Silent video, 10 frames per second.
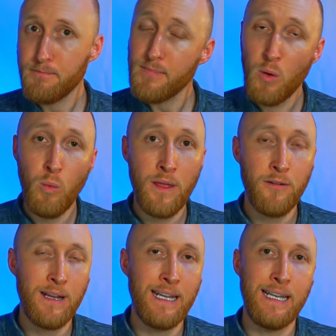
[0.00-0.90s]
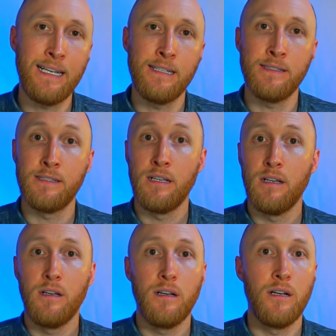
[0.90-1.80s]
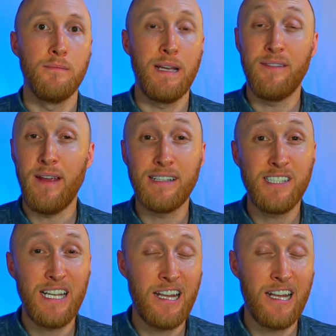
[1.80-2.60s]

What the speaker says: Whether it is advancing